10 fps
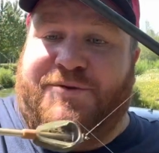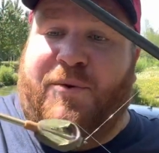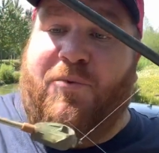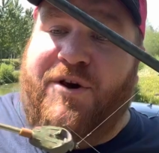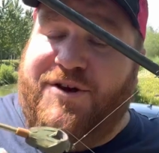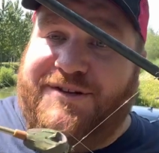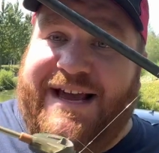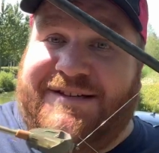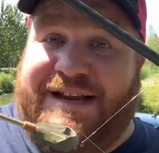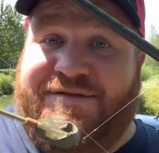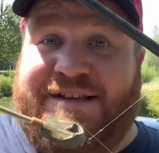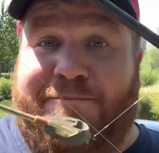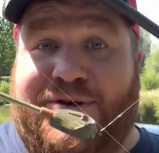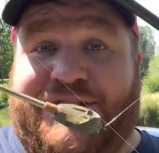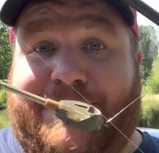And we want to use the X-Safe
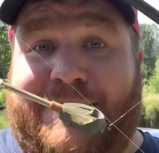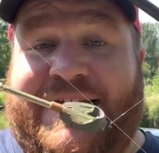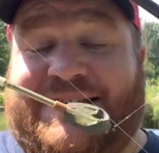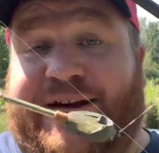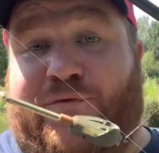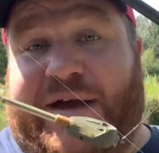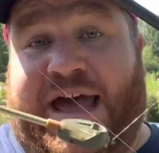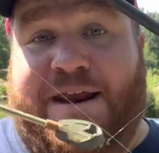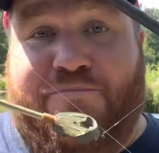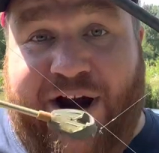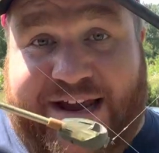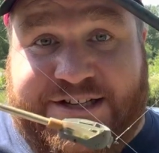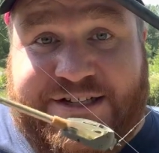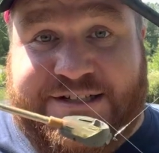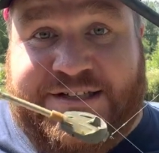stem because it means that if we get any
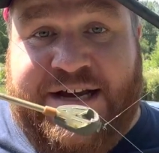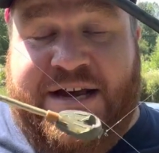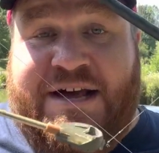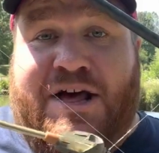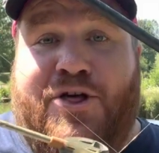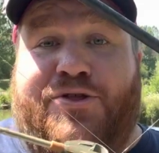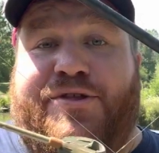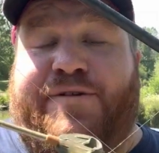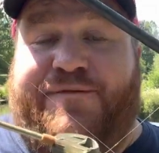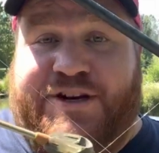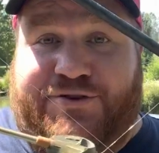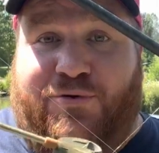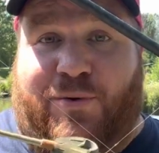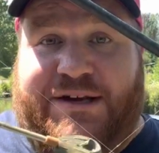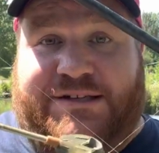breakages, that the fish are
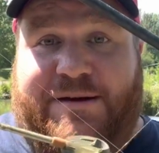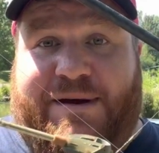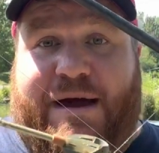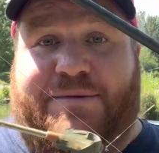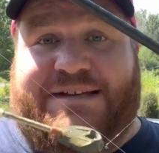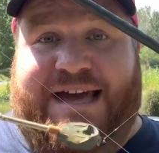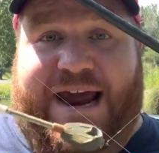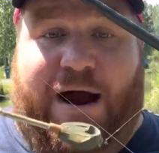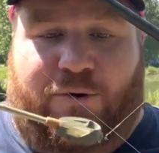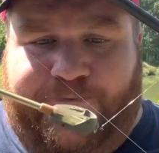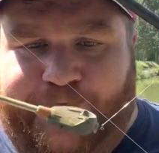always going to be able to get out